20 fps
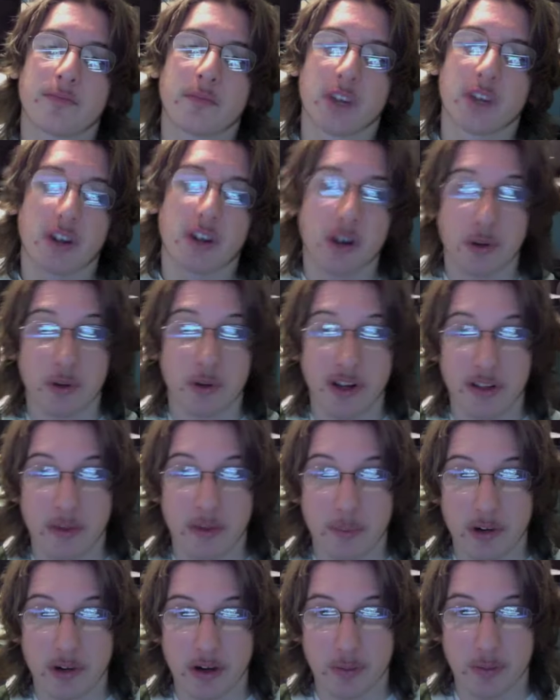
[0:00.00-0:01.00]
Conan the
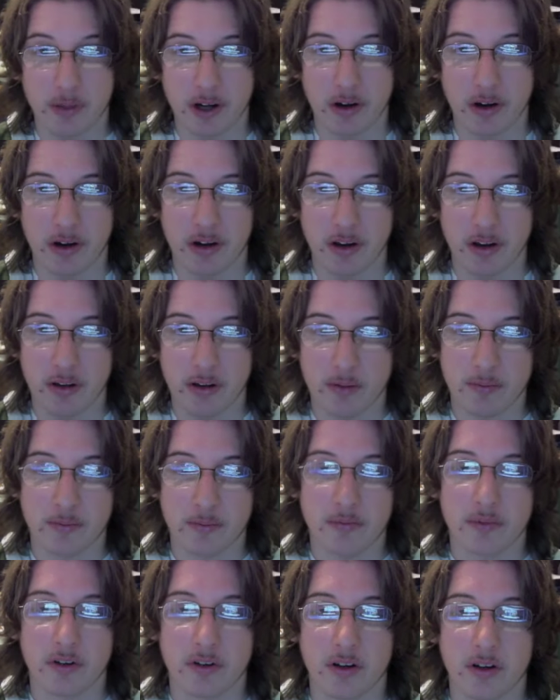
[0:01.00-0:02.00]
Barbarian.
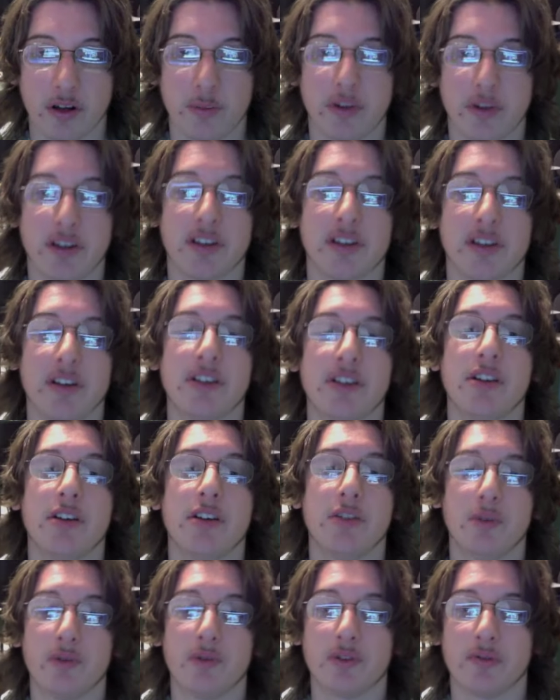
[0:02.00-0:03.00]
I'm a
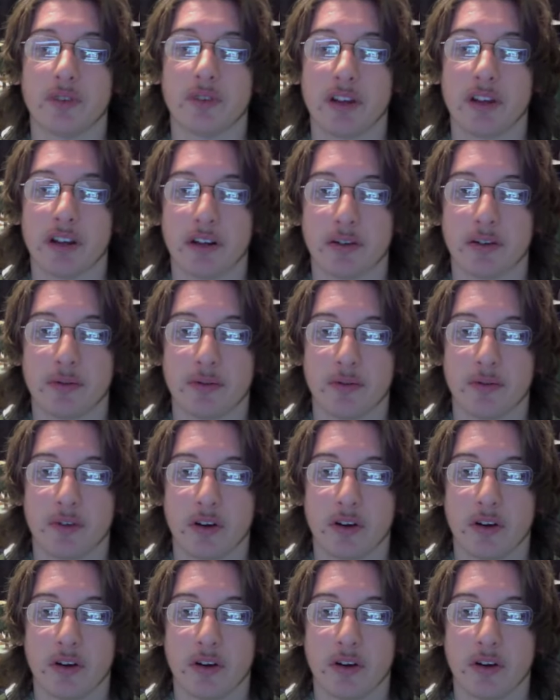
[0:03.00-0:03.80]
huge fan of